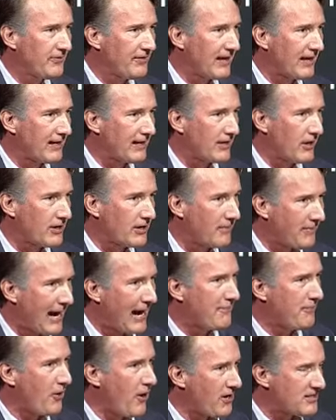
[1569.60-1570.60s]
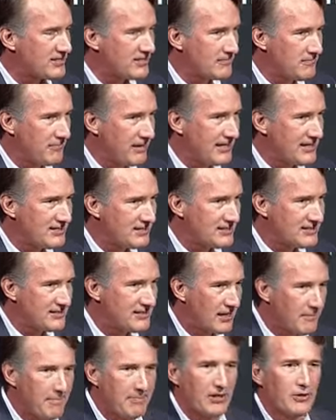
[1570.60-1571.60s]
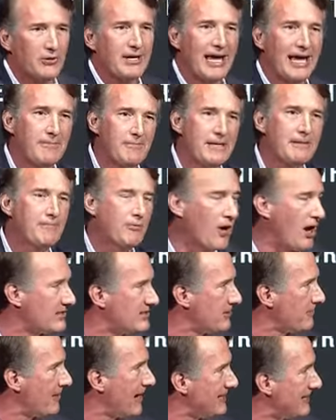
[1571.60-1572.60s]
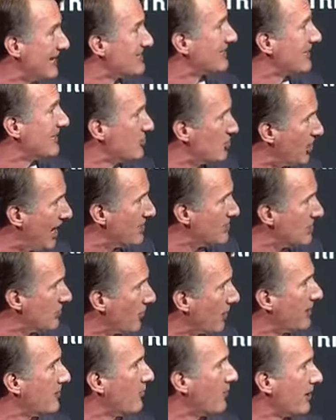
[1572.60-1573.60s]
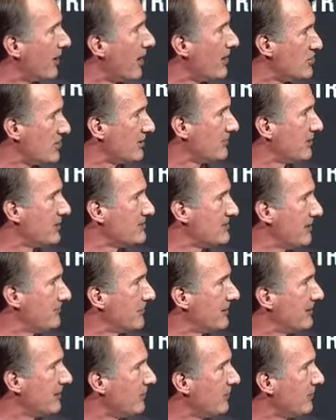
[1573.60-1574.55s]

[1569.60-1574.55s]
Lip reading: that on a bipartisan basis, a bill can be brought to my desk in January when our General Assembly